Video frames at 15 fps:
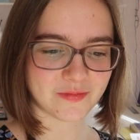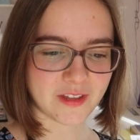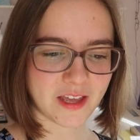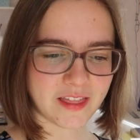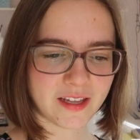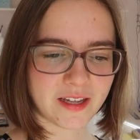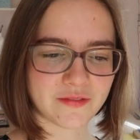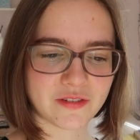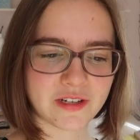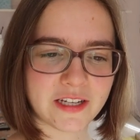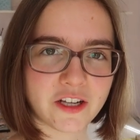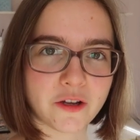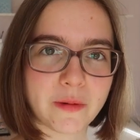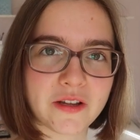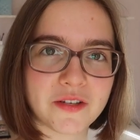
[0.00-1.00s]
I think I've really
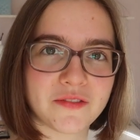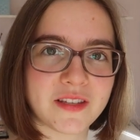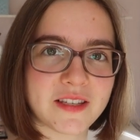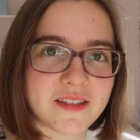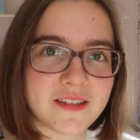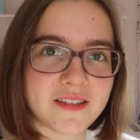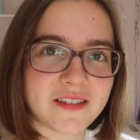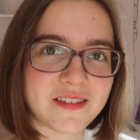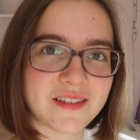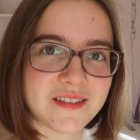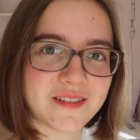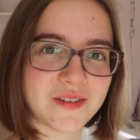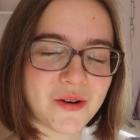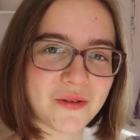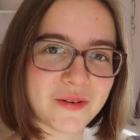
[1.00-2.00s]
come out of this
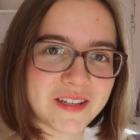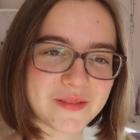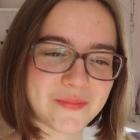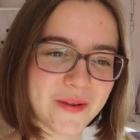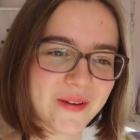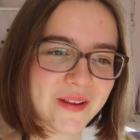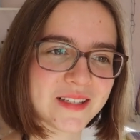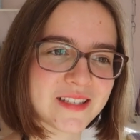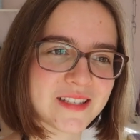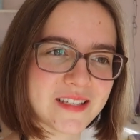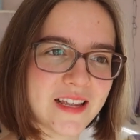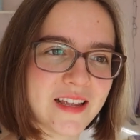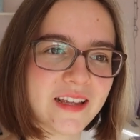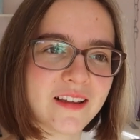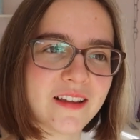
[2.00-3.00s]
whole experience
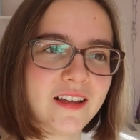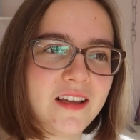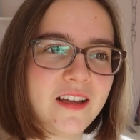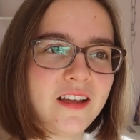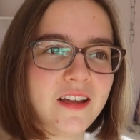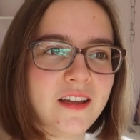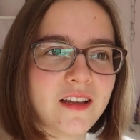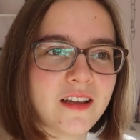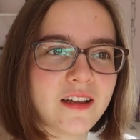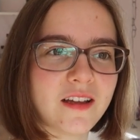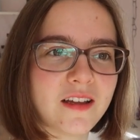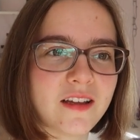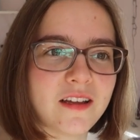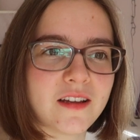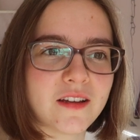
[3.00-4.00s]
seeing
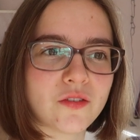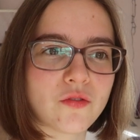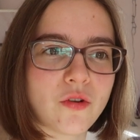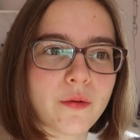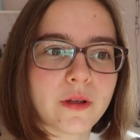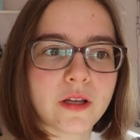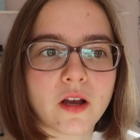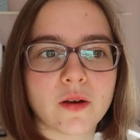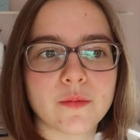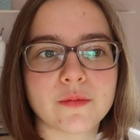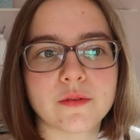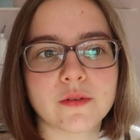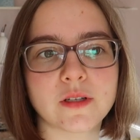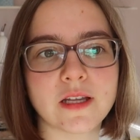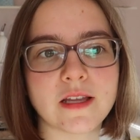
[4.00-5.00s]
growing up
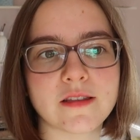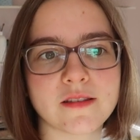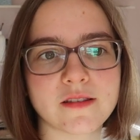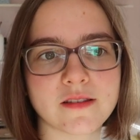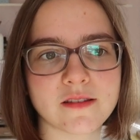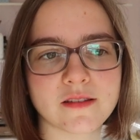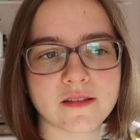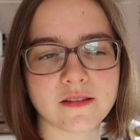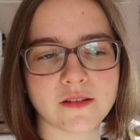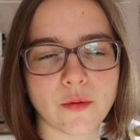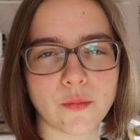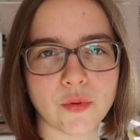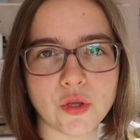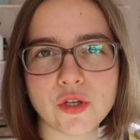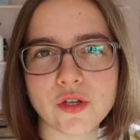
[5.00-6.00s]
as a
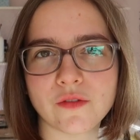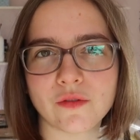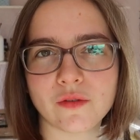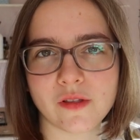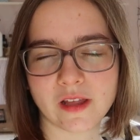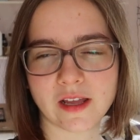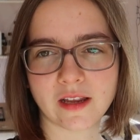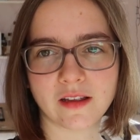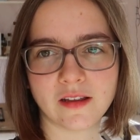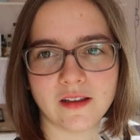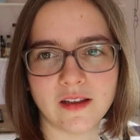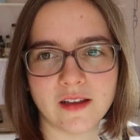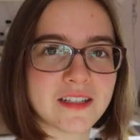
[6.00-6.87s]
beautiful thing.